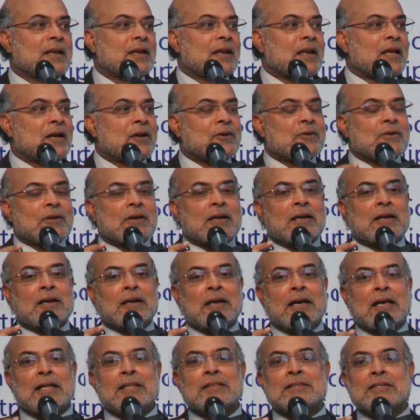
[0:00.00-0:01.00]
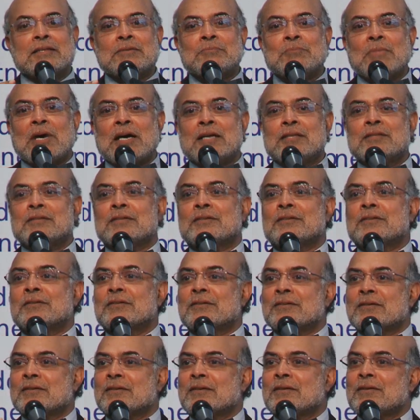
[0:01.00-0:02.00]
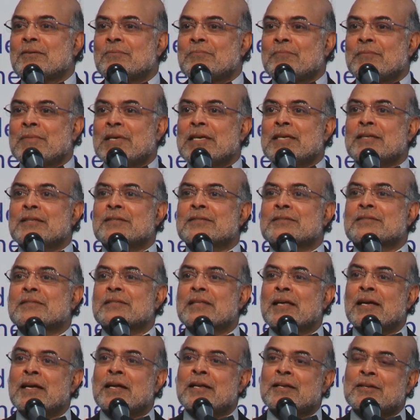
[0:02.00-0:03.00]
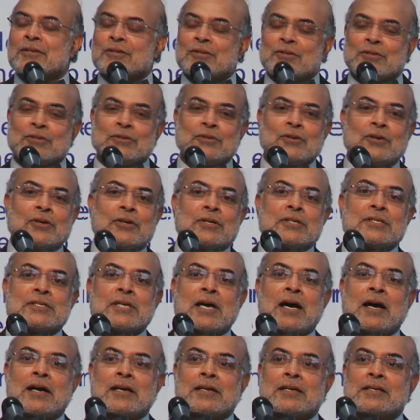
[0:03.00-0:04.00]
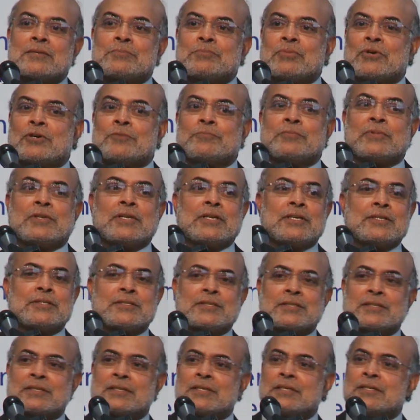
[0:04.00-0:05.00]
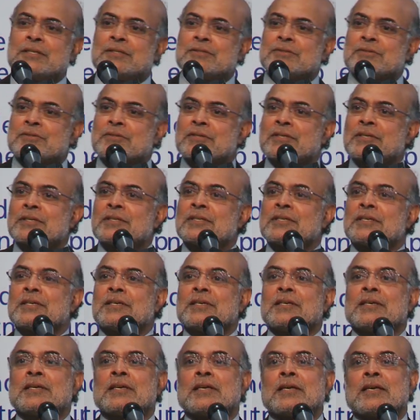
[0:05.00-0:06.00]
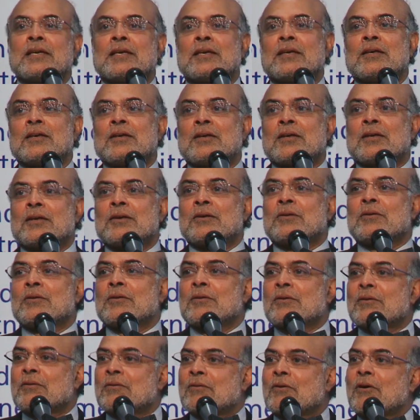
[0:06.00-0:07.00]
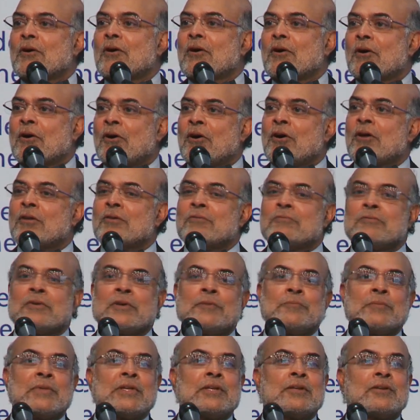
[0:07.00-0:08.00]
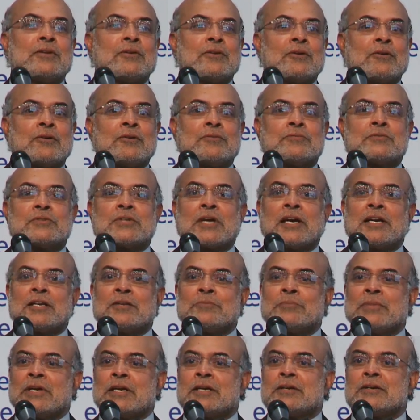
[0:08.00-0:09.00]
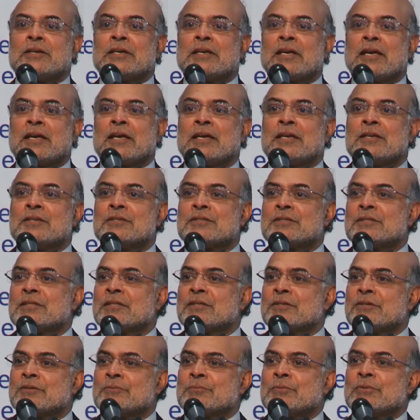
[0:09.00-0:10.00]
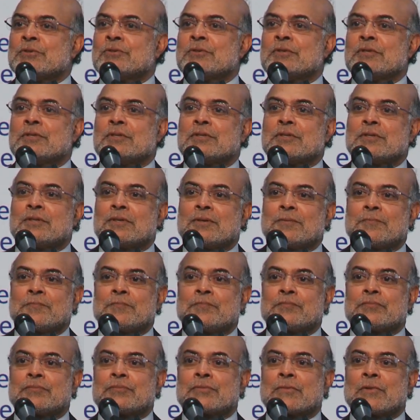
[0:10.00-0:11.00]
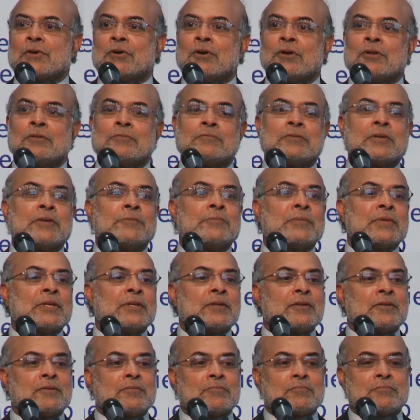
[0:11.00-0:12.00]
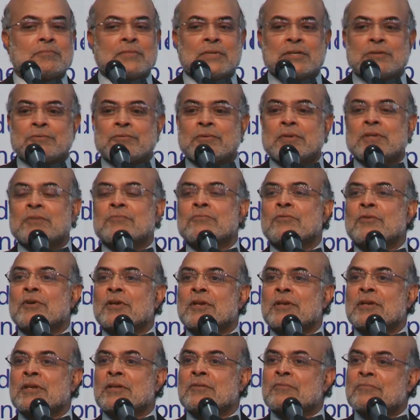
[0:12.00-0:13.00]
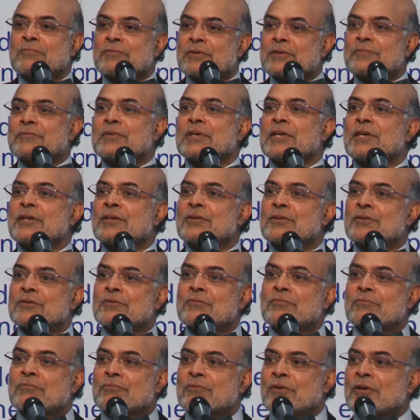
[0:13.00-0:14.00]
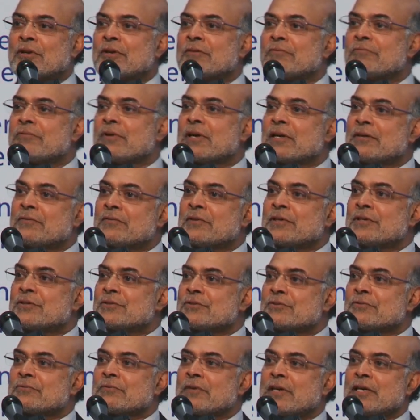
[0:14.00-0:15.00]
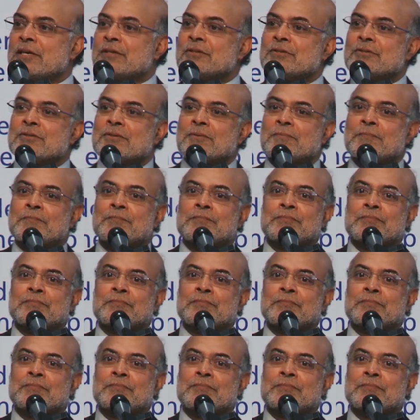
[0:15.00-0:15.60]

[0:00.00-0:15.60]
Now, a healthy mother means that your target population is really all women of childbearing age in the community, all women between 15 to 45 years of age.